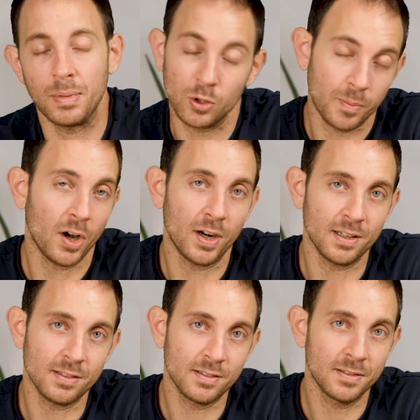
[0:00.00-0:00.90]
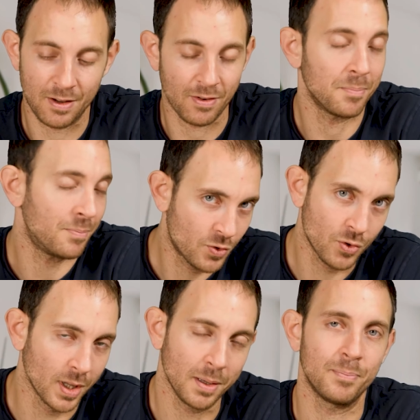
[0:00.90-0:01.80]
But to be honest, if I'm
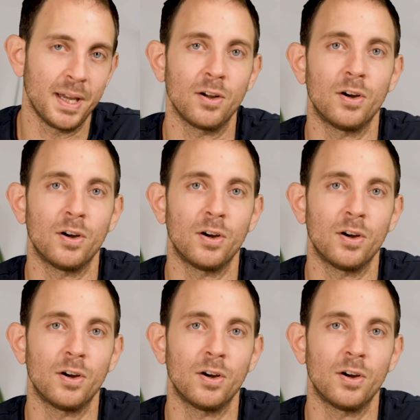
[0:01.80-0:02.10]
truly being